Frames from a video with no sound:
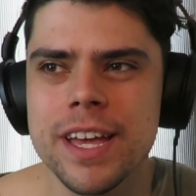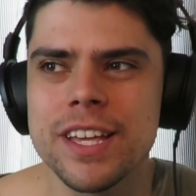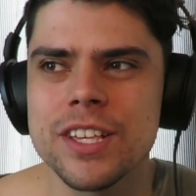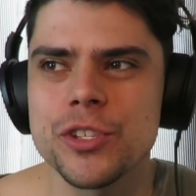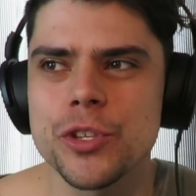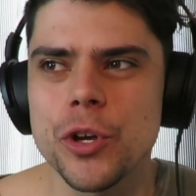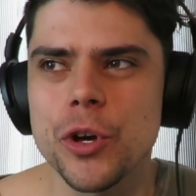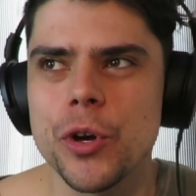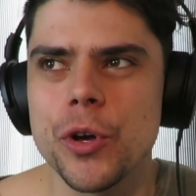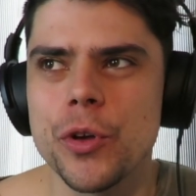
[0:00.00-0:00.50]

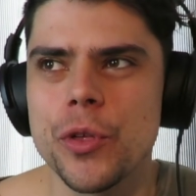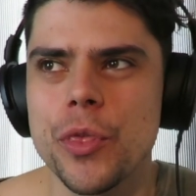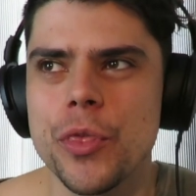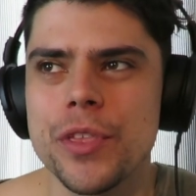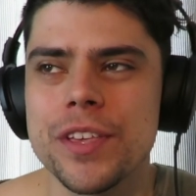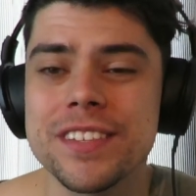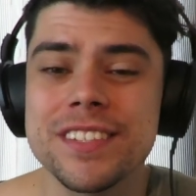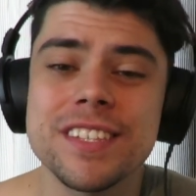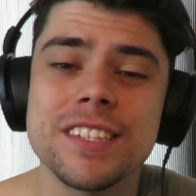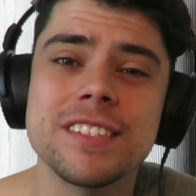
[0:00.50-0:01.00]
So
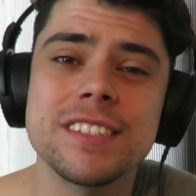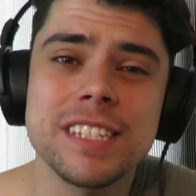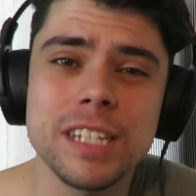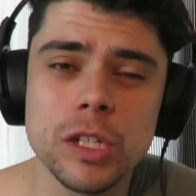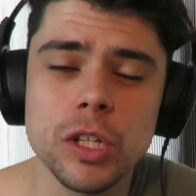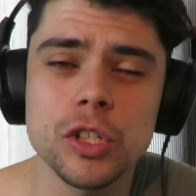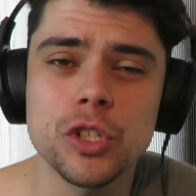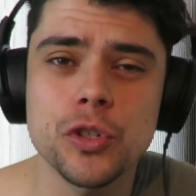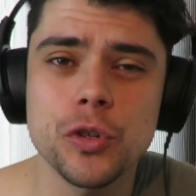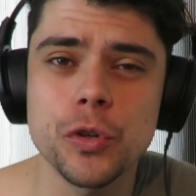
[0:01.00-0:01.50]
this is
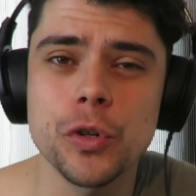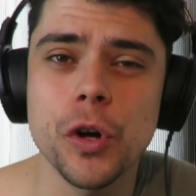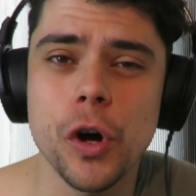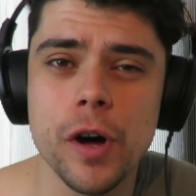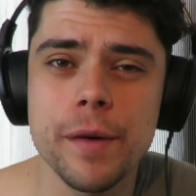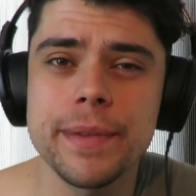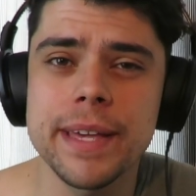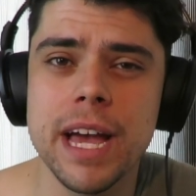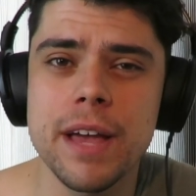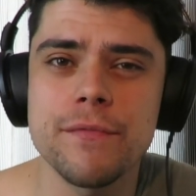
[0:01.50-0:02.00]
still a true
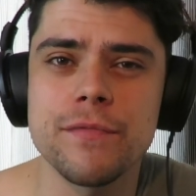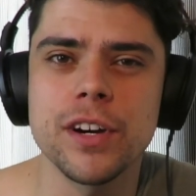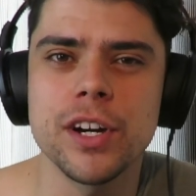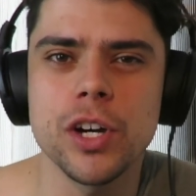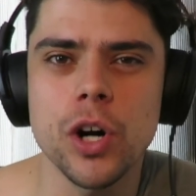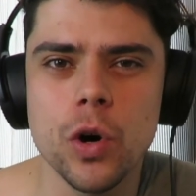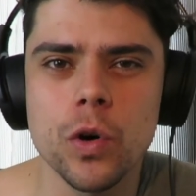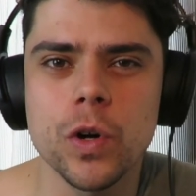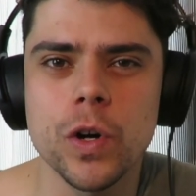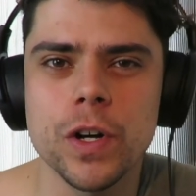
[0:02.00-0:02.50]
home game for
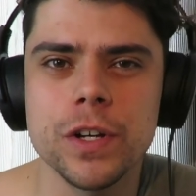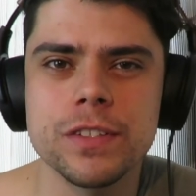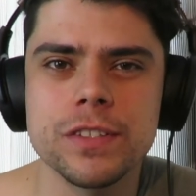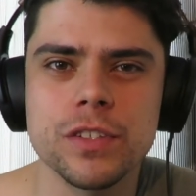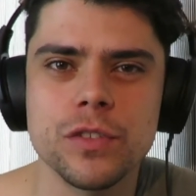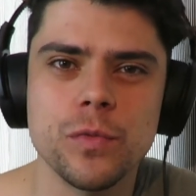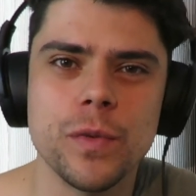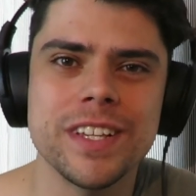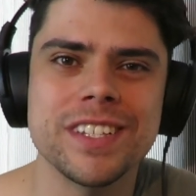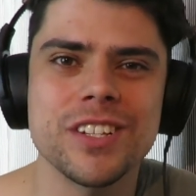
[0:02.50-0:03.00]
Gold Coast
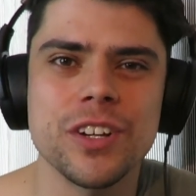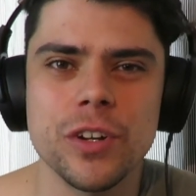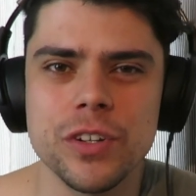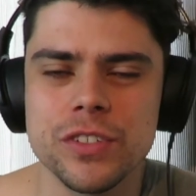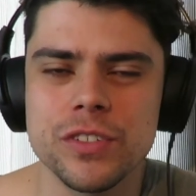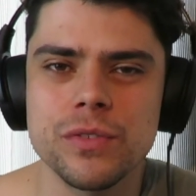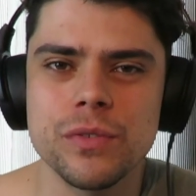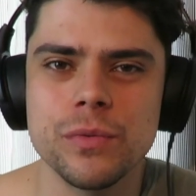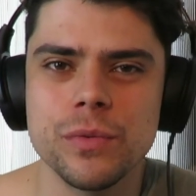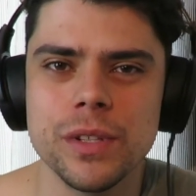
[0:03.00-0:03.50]
because West
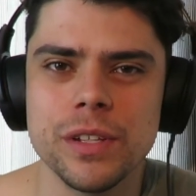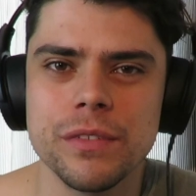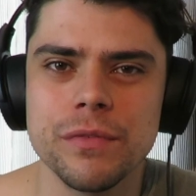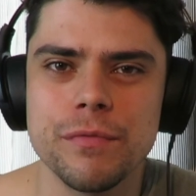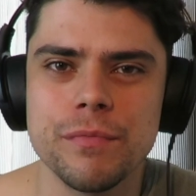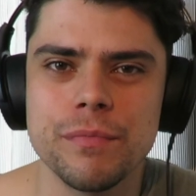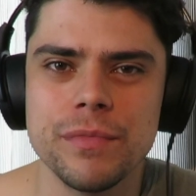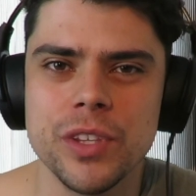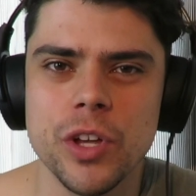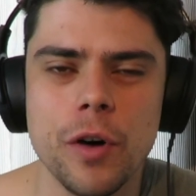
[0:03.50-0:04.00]
Coast will
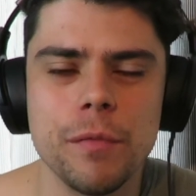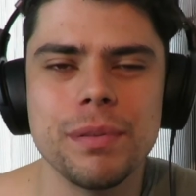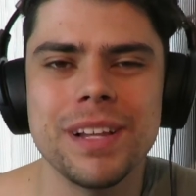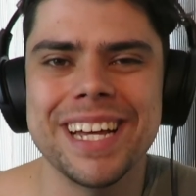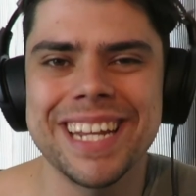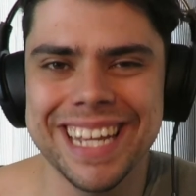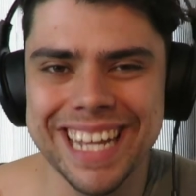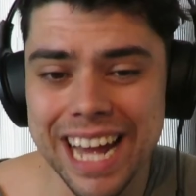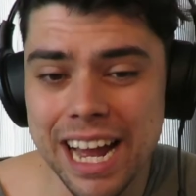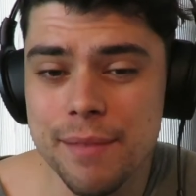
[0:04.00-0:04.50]
have not
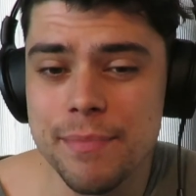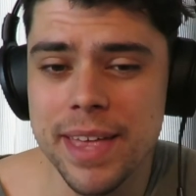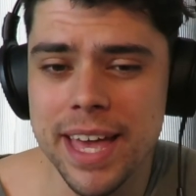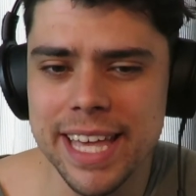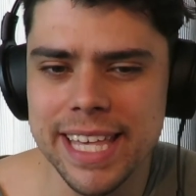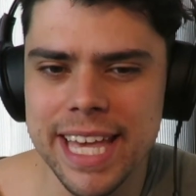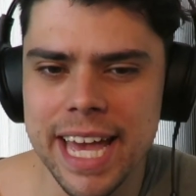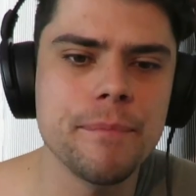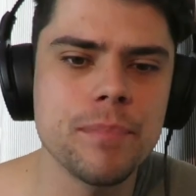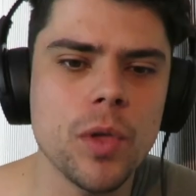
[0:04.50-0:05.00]
played a game there
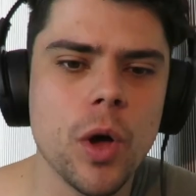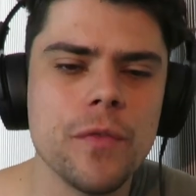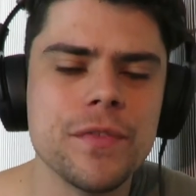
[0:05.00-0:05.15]
yet.